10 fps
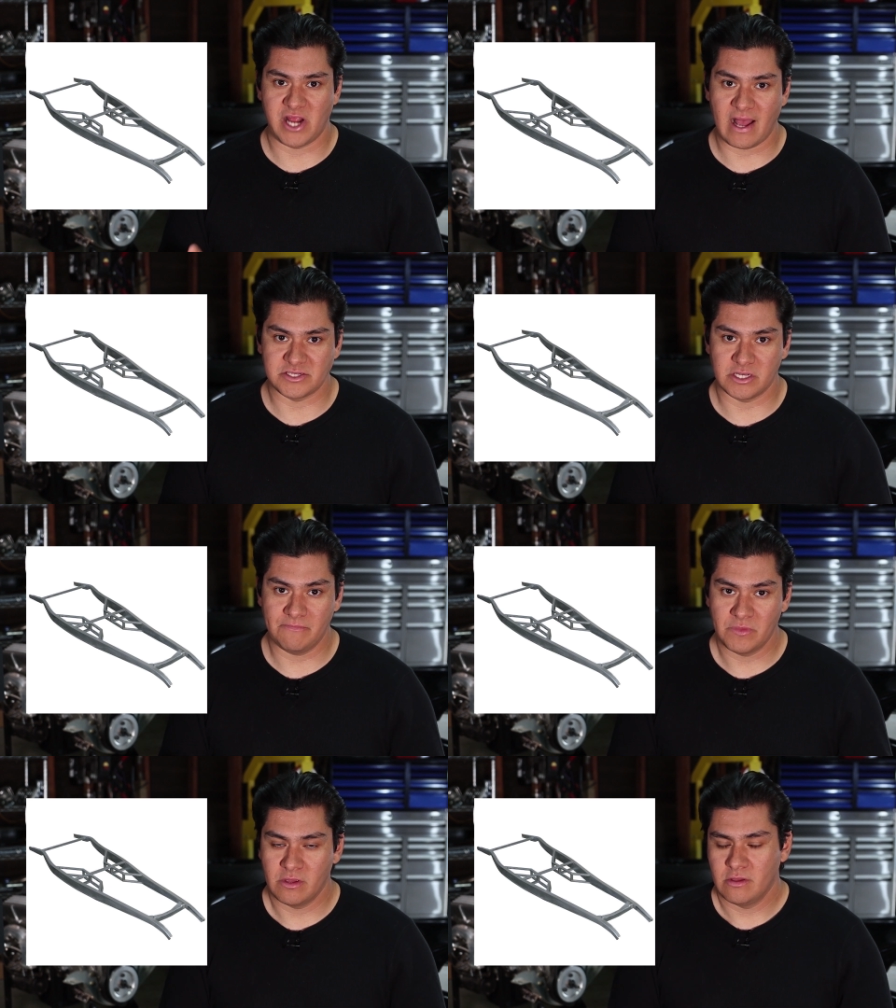chassis.
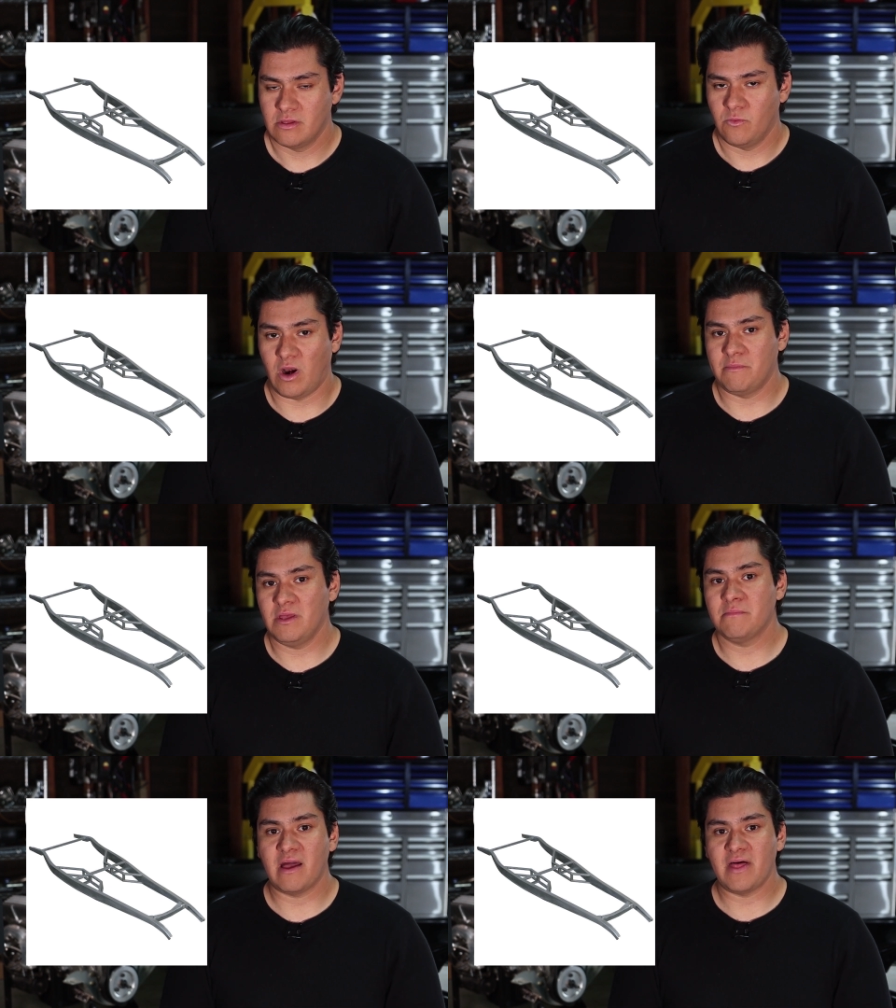What I
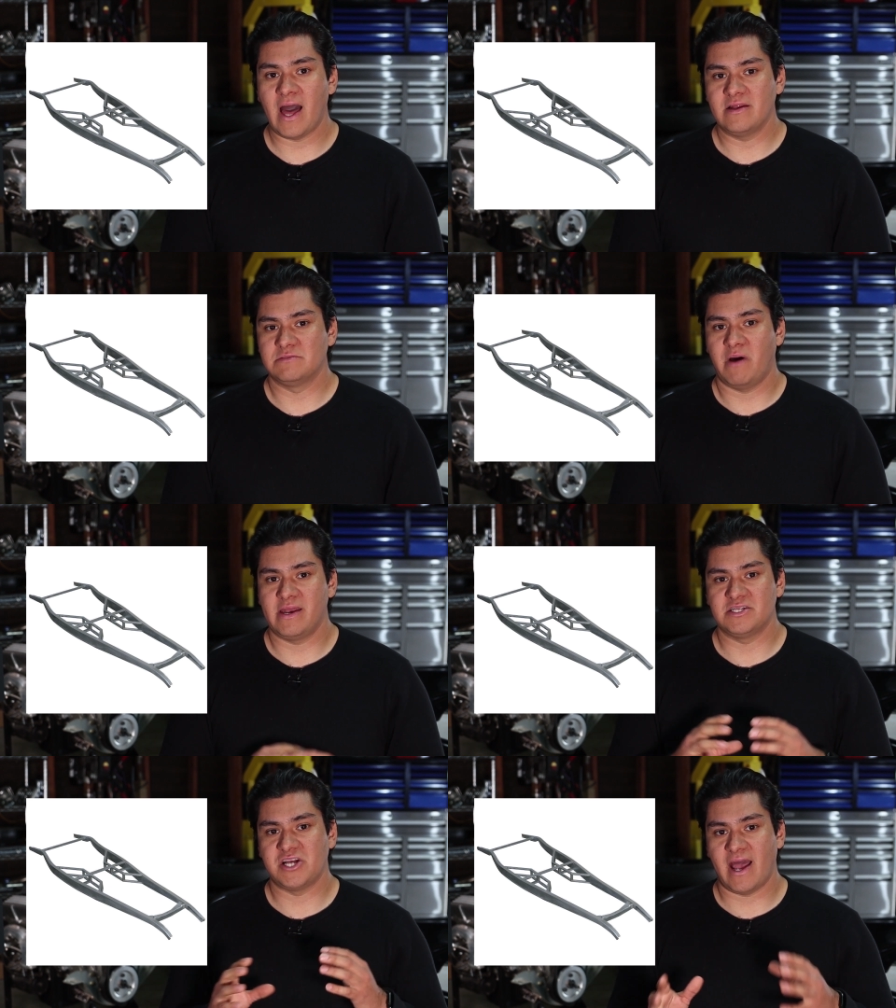mean by that is
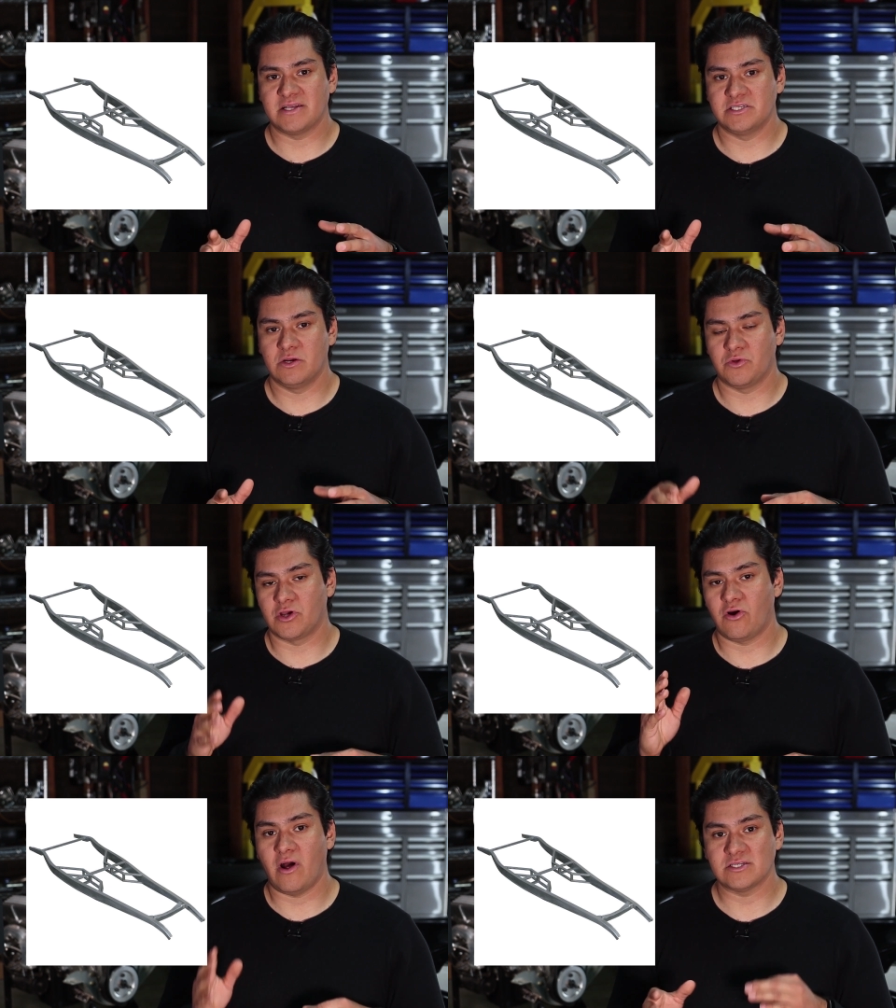buying a chassis where
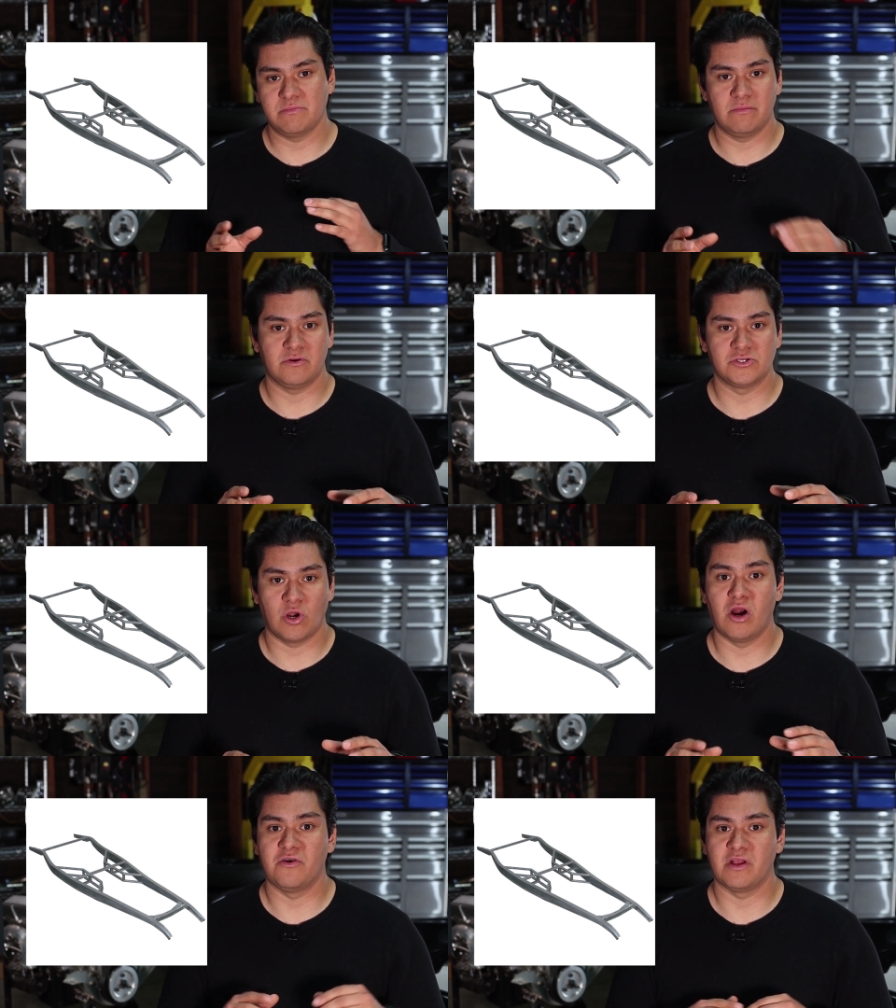the cross members
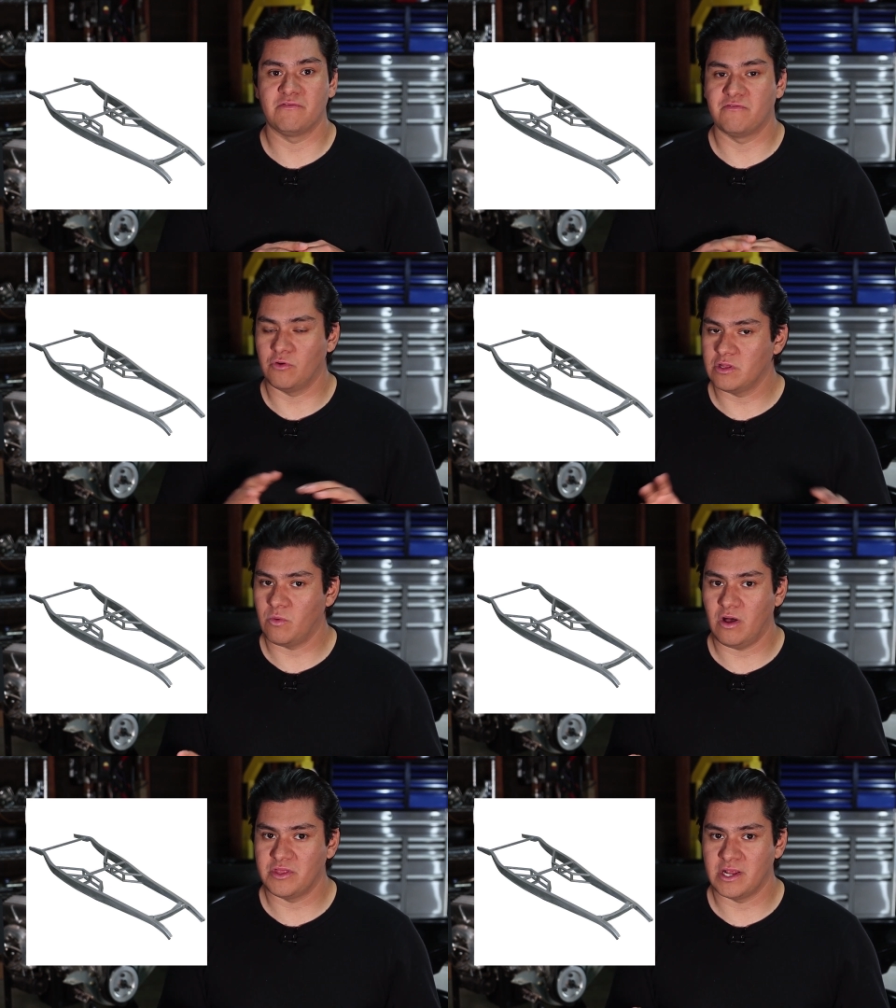are already fully
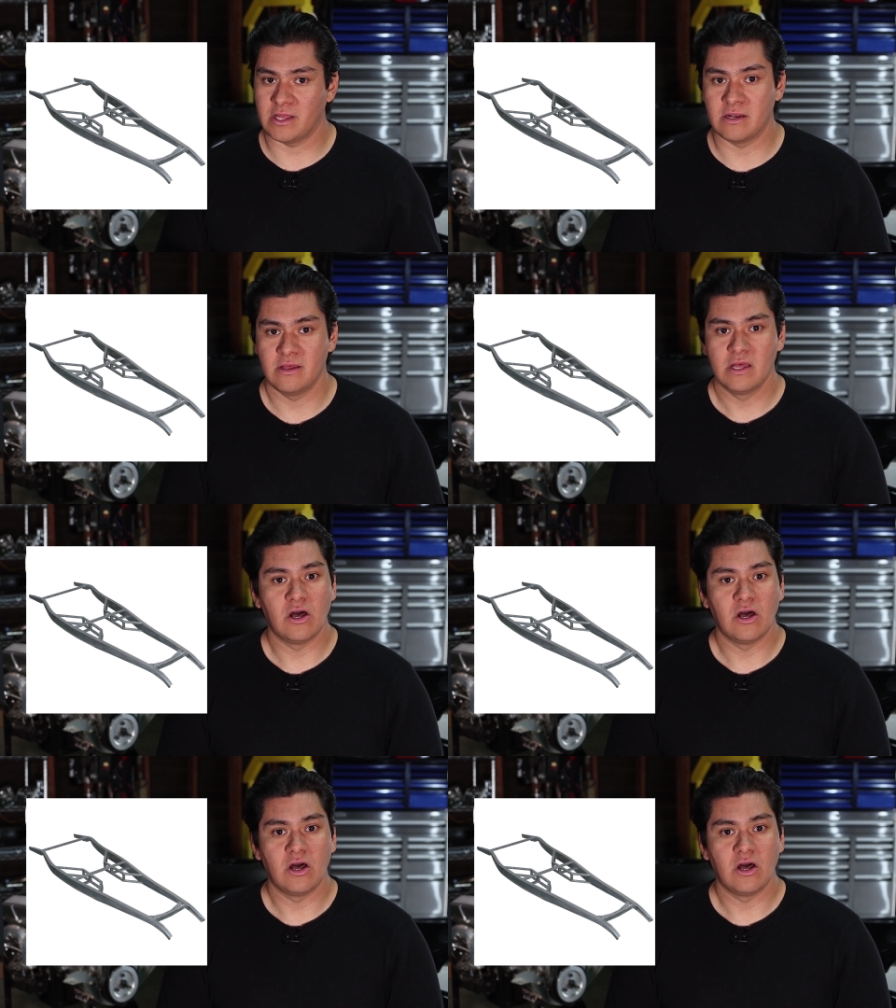welded in.